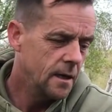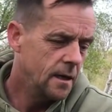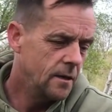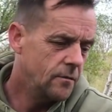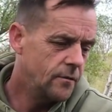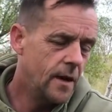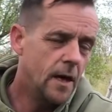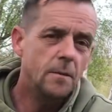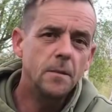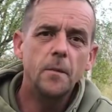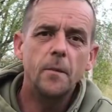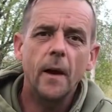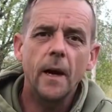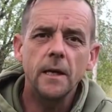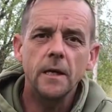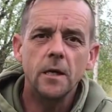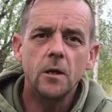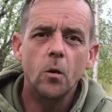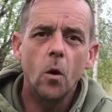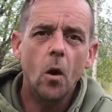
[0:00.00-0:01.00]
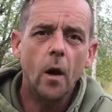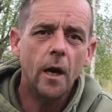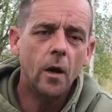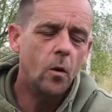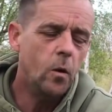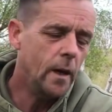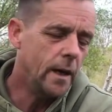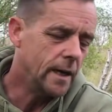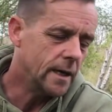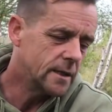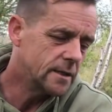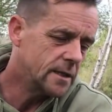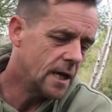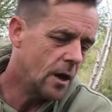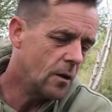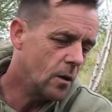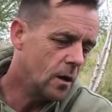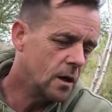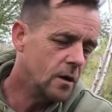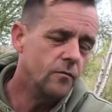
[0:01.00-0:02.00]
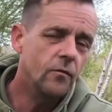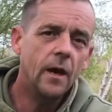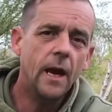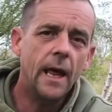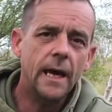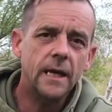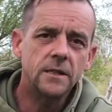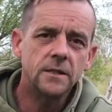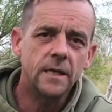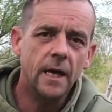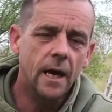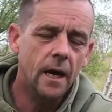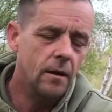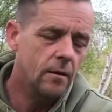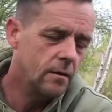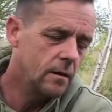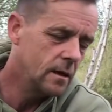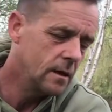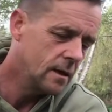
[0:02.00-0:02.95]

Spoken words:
he found me bait quite quick, so I can relax now.